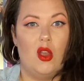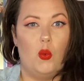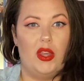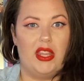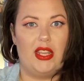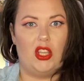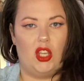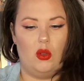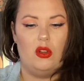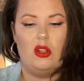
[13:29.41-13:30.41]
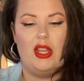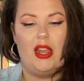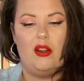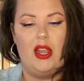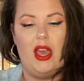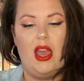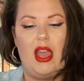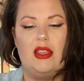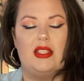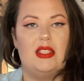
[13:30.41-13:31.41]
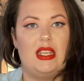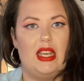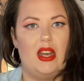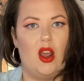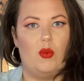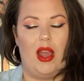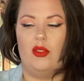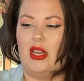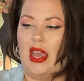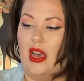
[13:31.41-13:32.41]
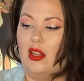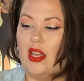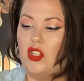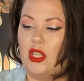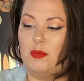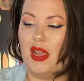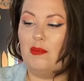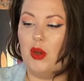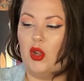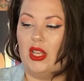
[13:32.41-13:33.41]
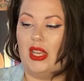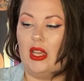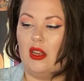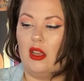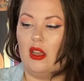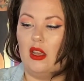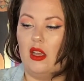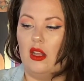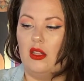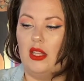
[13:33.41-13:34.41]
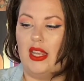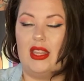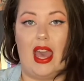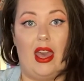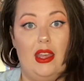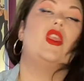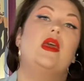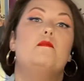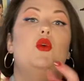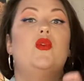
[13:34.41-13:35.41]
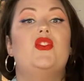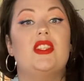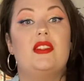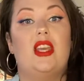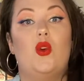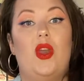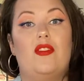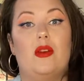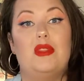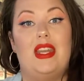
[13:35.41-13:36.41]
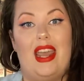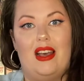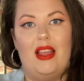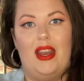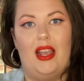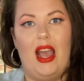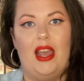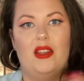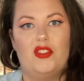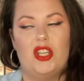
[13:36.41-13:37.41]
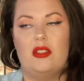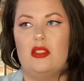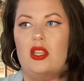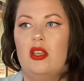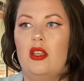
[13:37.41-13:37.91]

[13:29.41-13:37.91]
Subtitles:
with like the cuticle area and the skin around the nail, and just by pulling it like that, it moves the skin away from the nail, and it kind of just